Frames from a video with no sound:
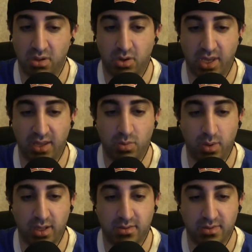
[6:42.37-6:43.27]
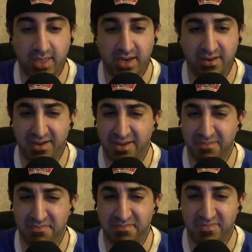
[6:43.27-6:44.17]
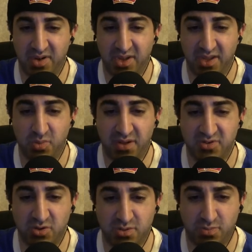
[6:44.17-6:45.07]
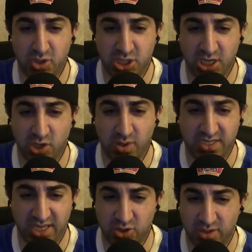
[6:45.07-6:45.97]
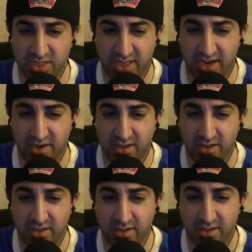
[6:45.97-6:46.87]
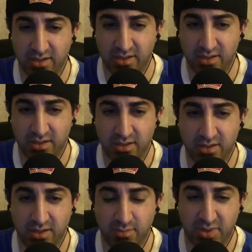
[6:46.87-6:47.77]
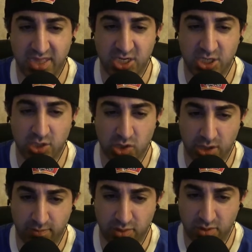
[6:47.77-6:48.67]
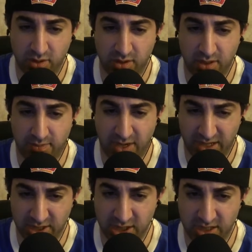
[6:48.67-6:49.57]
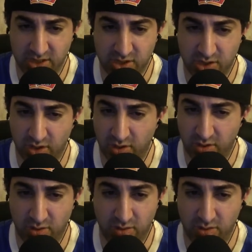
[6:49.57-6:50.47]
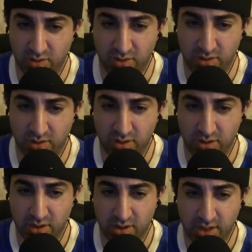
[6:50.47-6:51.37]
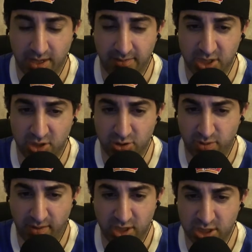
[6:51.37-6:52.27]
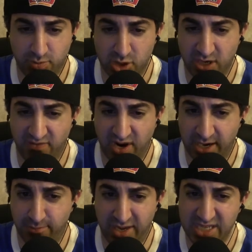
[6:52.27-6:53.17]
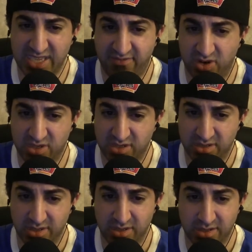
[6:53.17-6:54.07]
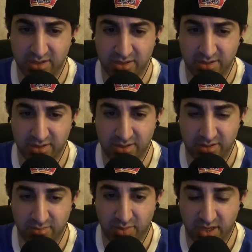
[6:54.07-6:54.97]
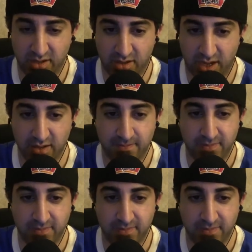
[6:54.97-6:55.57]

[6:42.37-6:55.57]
Okay, well, then, uh, okay, well, if she was pushing U.S. interests, then, but then she's also a Putin apologist, so, I mean, she was probably just pushing for, like, peace efforts. But, okay.